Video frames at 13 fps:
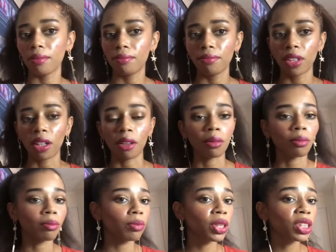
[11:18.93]
you know,
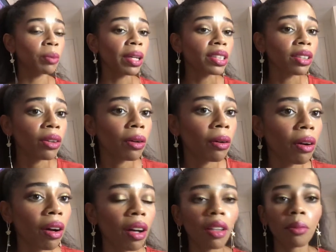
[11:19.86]
put some mascara
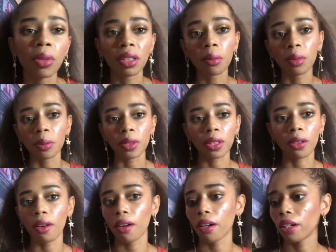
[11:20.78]
on, put some lipstick
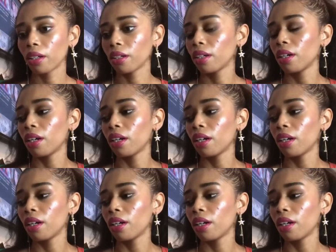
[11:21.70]
on.